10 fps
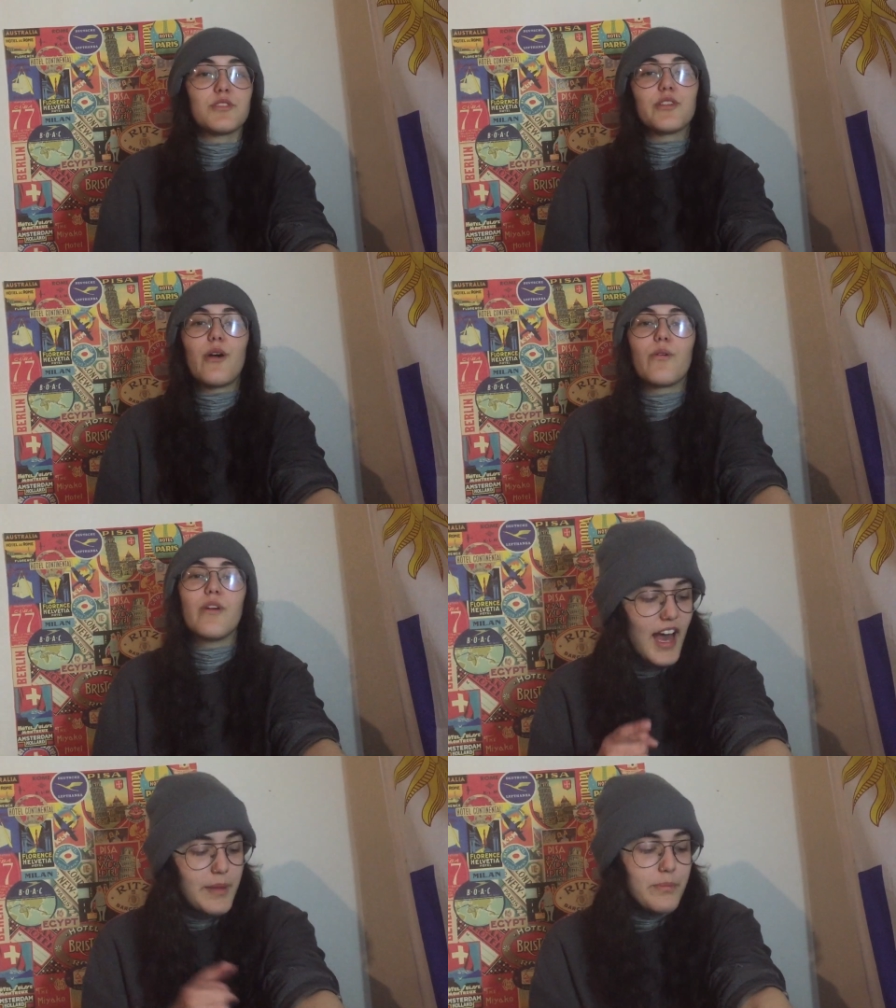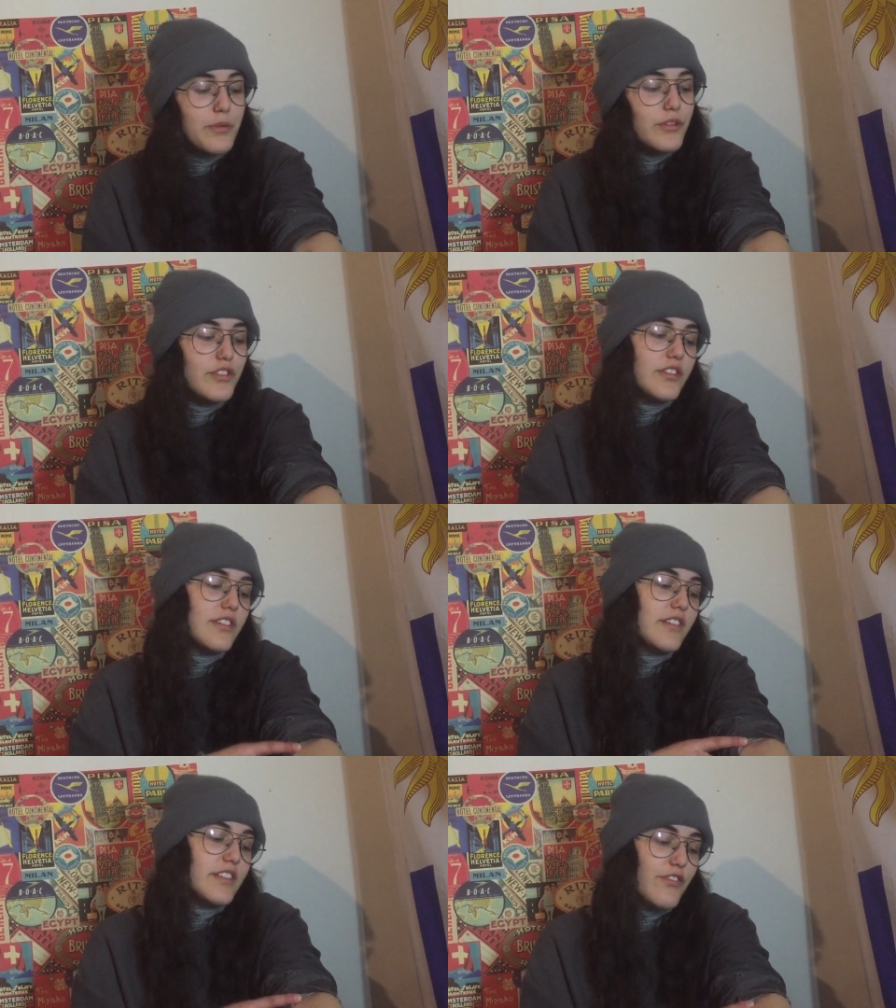So I put
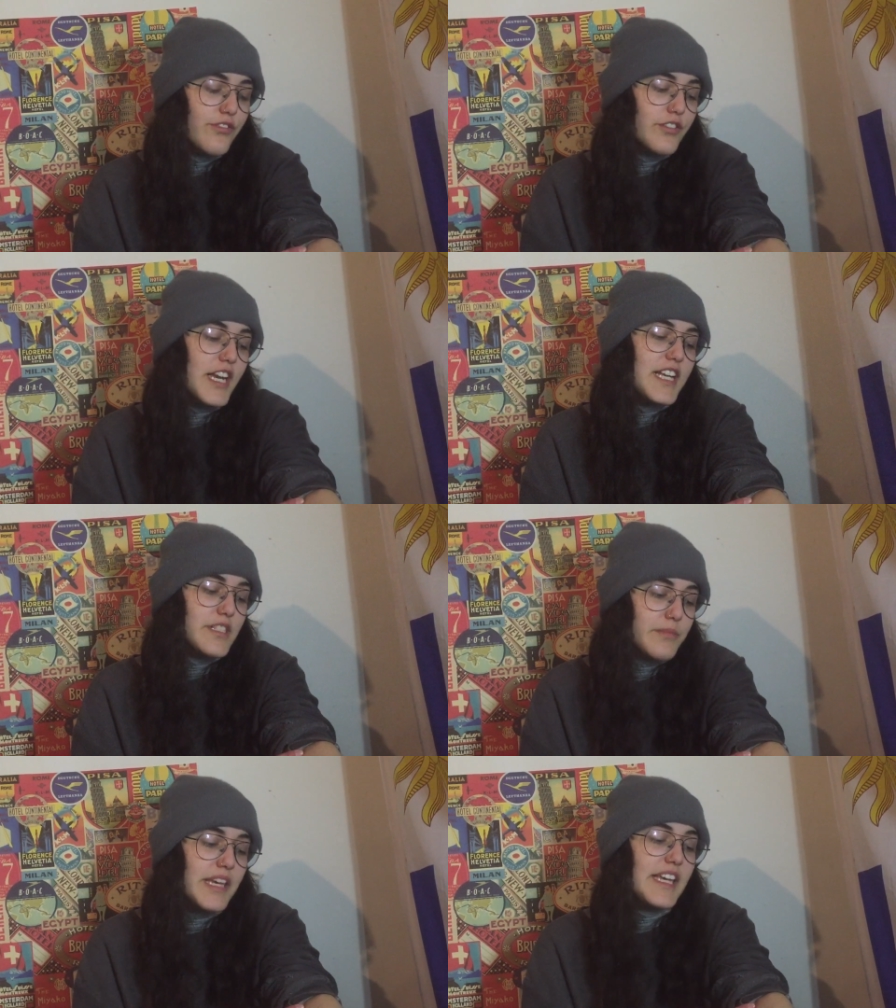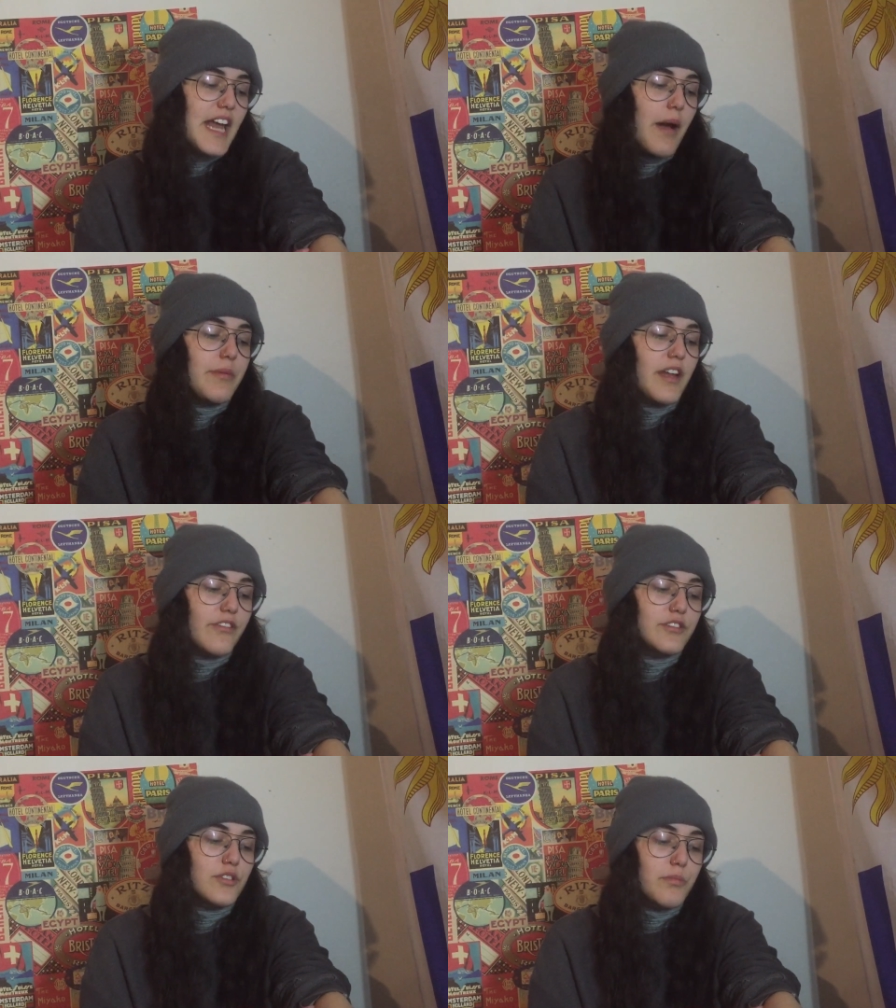the phrase make it happen
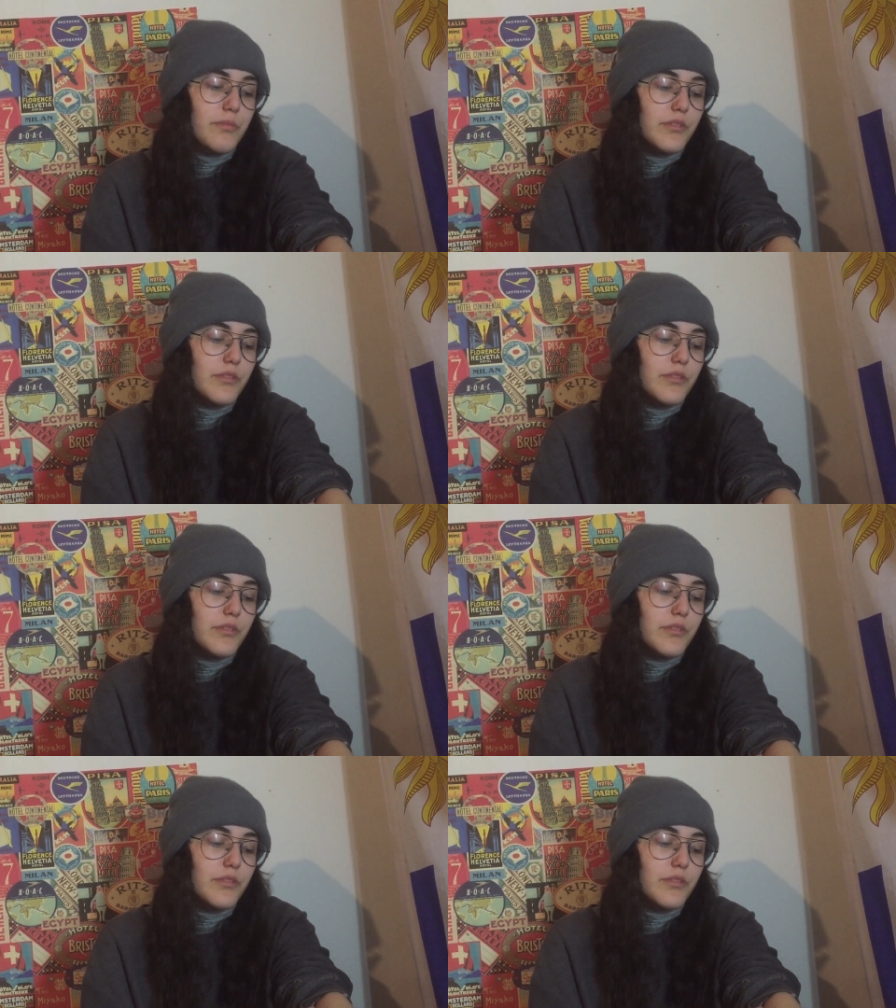after the,